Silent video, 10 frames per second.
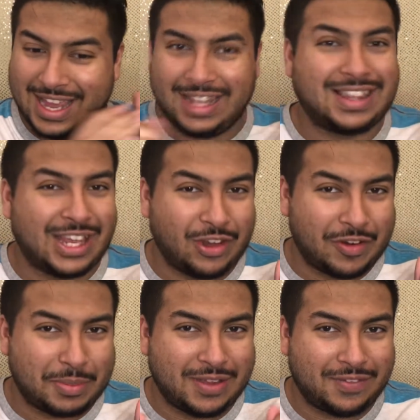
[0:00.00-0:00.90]
thank you
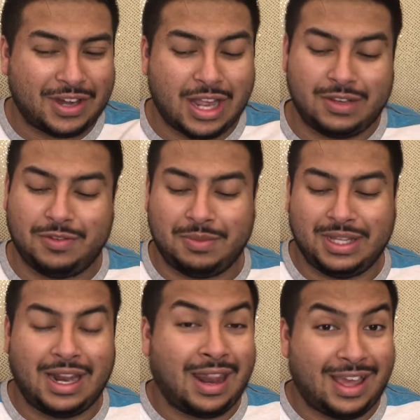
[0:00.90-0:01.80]
everybody for not giving
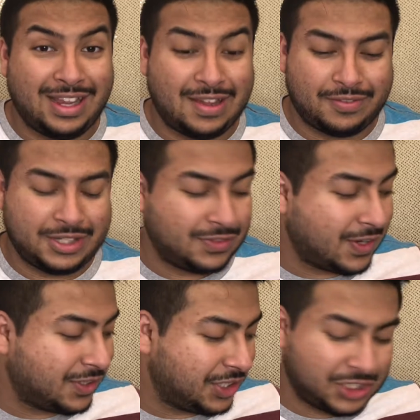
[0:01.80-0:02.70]
me light coverage
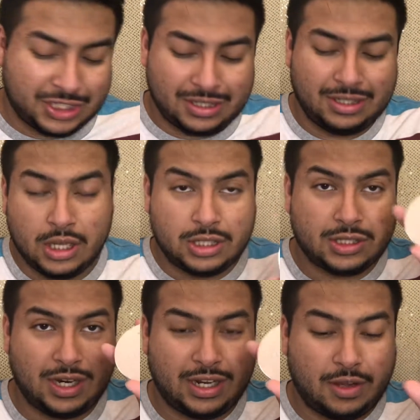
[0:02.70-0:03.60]
foundation.
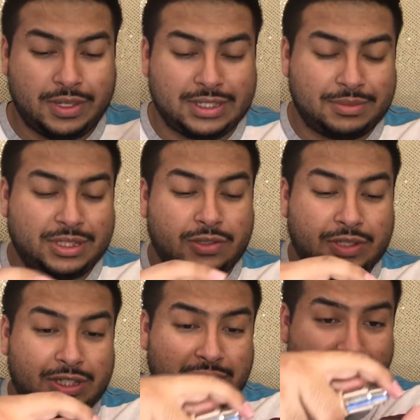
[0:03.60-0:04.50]
So like always, I'm just
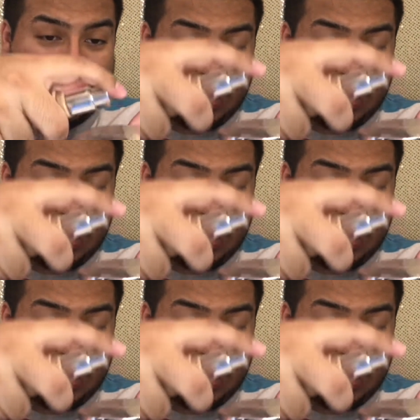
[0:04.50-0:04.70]
going to take